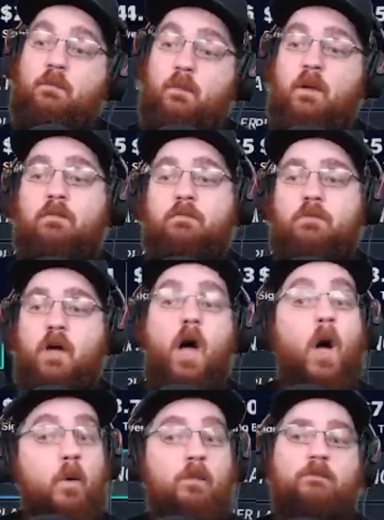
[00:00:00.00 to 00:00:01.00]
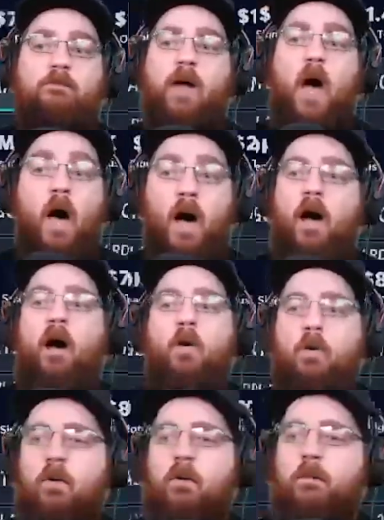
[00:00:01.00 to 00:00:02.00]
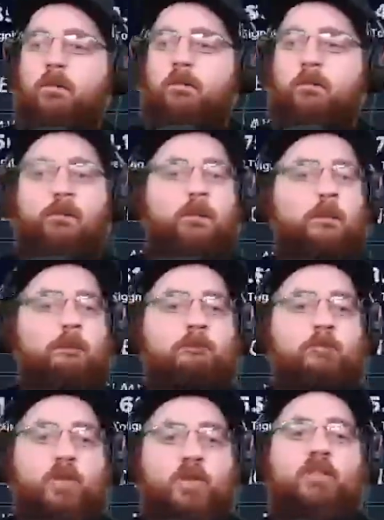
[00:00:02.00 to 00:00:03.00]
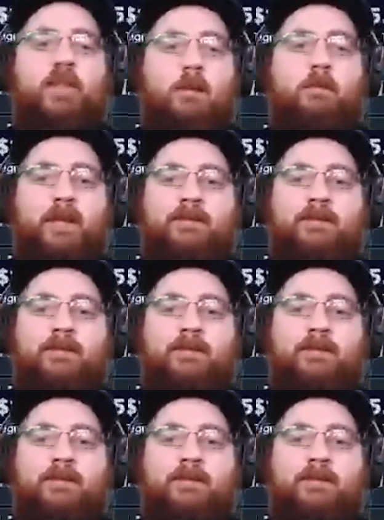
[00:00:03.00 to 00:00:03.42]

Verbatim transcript: Oh, oh, oh. You're just going to big